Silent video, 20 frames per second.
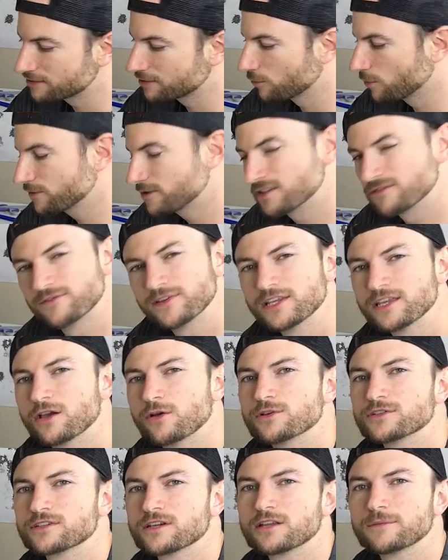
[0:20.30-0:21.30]
so what this
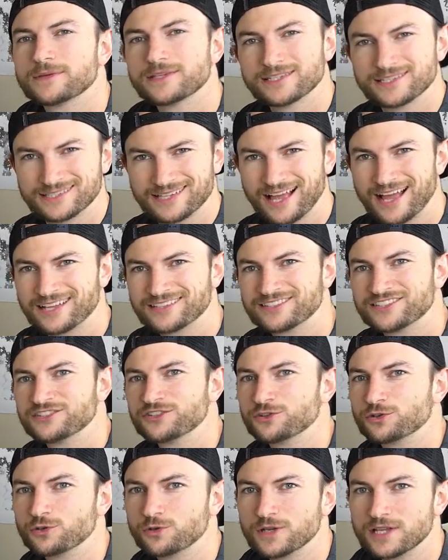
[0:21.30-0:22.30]
video is going to be designed to
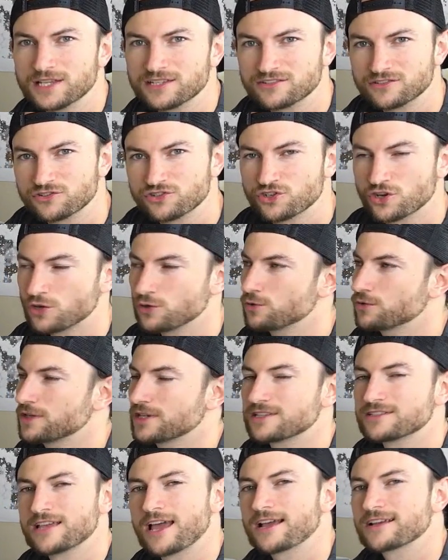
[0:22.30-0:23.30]
do is to show you the
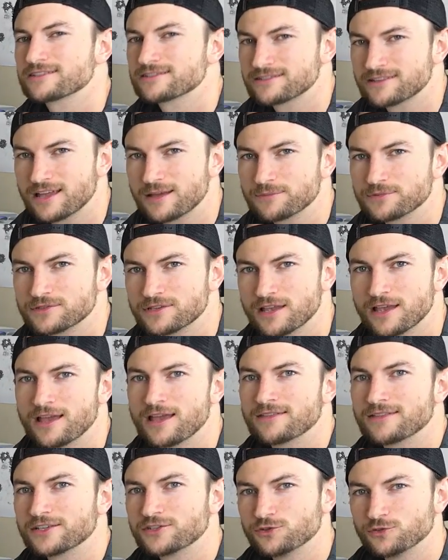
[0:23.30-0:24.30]
exact steps
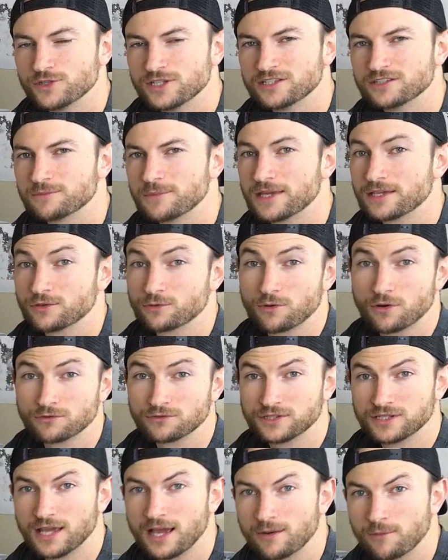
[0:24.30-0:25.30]
that you need to make your
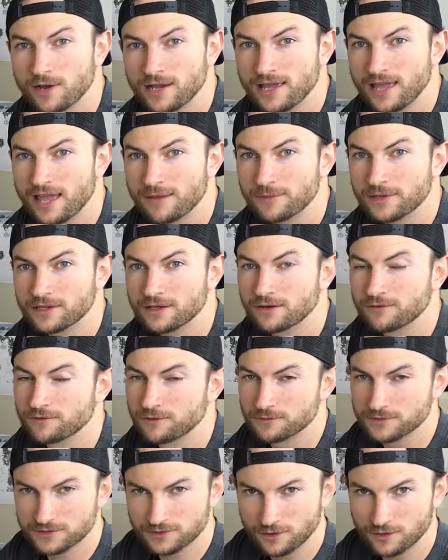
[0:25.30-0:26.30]
own DIY hammock
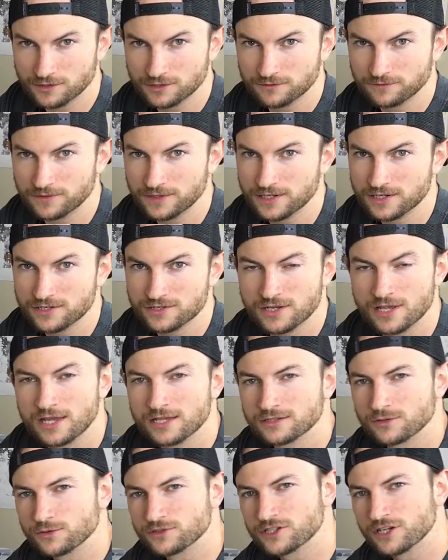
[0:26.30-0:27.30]
from start to finish.
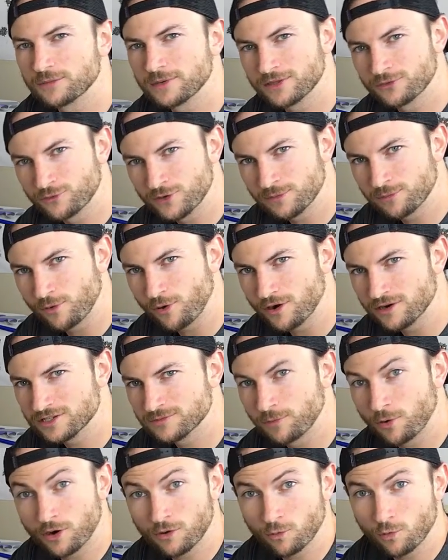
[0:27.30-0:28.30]
So it's going to be three parts.
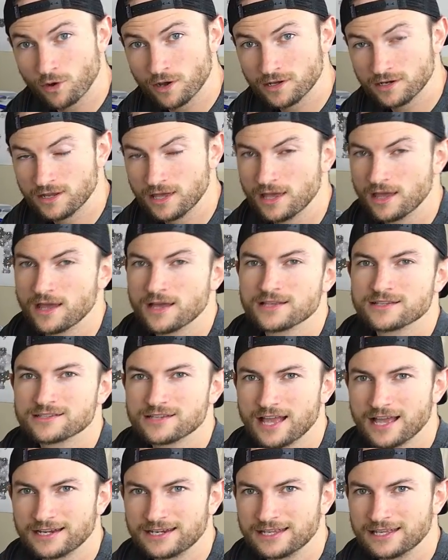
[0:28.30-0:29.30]
Part 1,
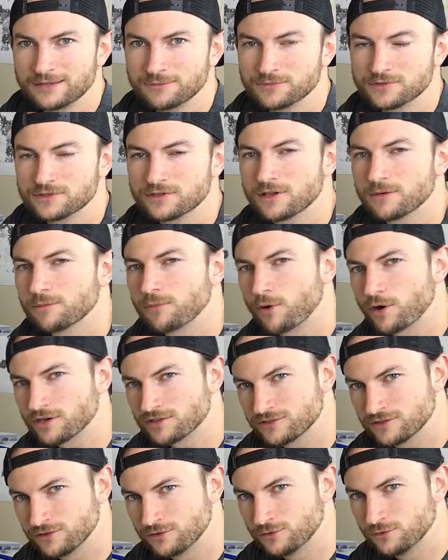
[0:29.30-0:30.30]
side hems.
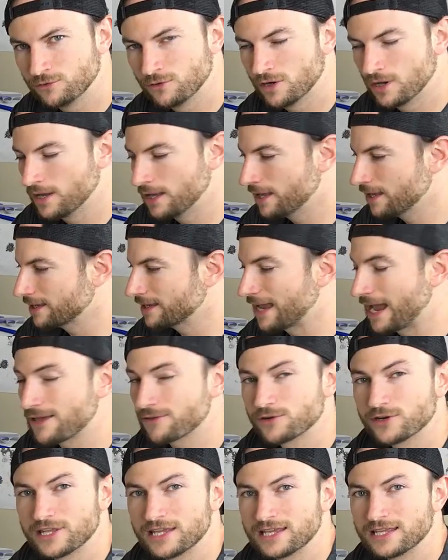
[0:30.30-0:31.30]
Part 2,
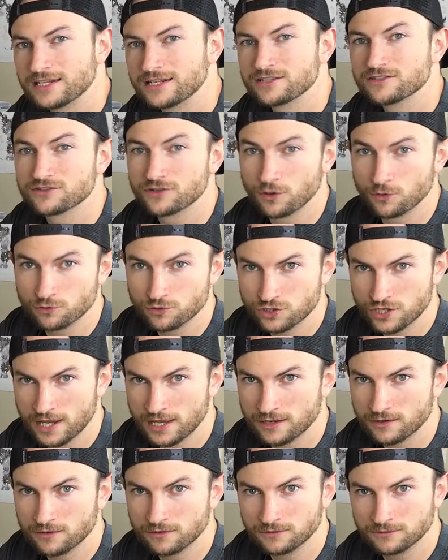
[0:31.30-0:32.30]
gathered in sewn
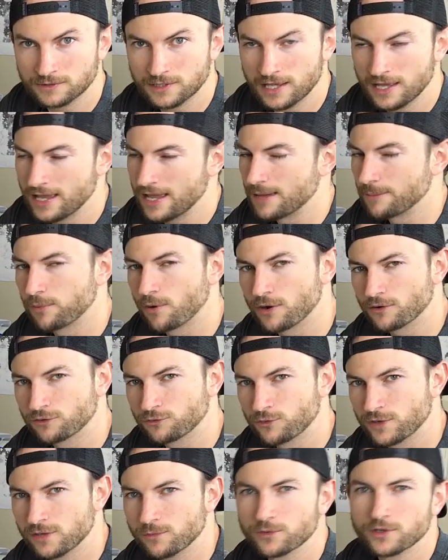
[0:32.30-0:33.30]
channel. And part
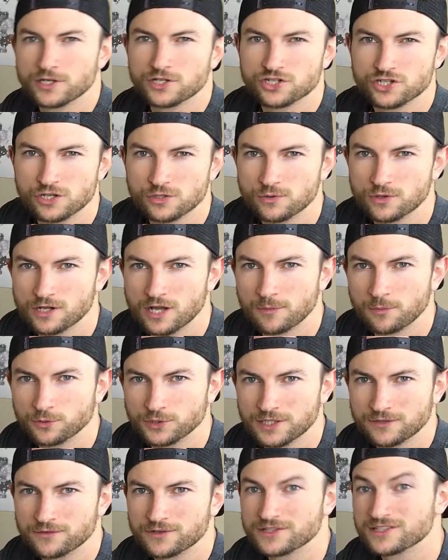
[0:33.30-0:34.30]
3, we're going to show you a couple
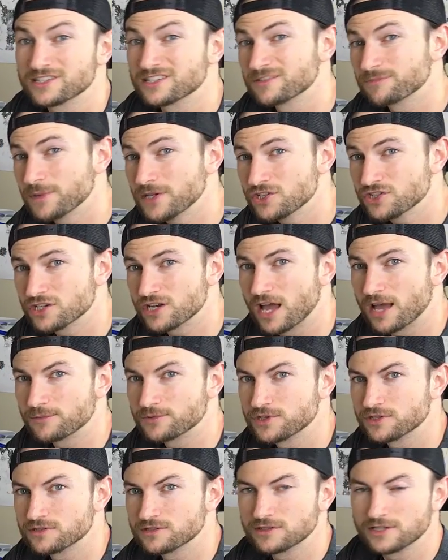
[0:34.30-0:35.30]
of different suspension
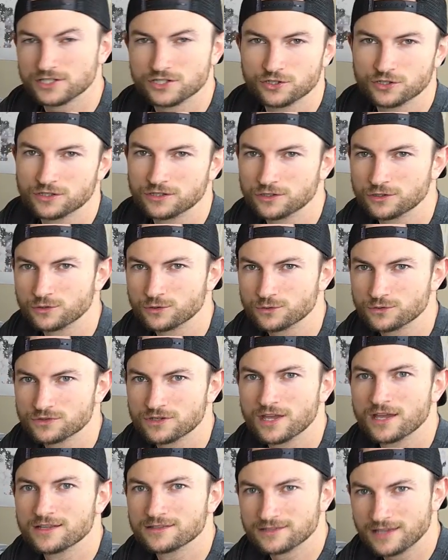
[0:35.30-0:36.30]
options that you can
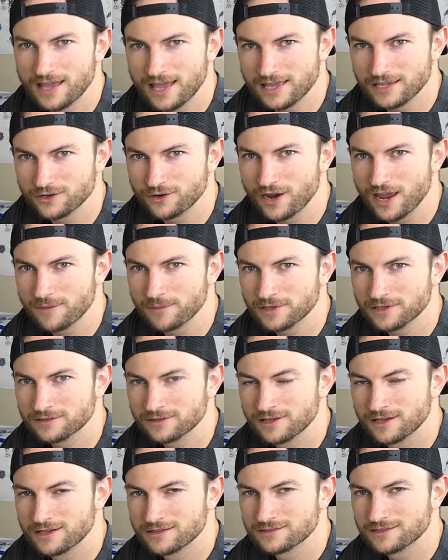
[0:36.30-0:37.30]
use to hang your hammock.
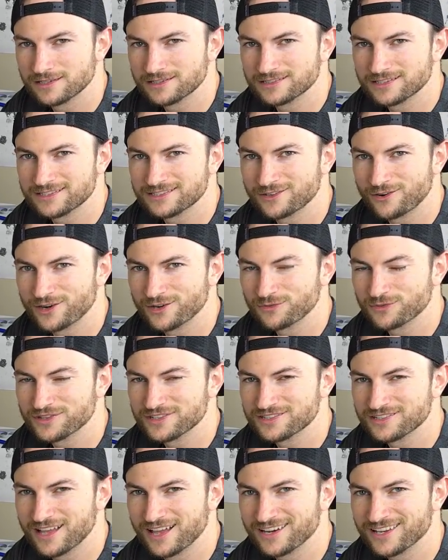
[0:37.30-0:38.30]
So let's get started with
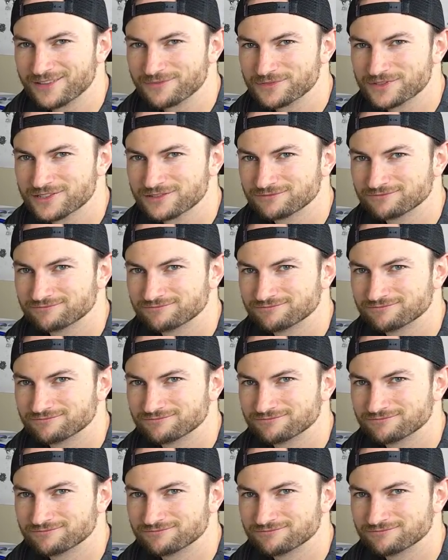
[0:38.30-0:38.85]
the side hems.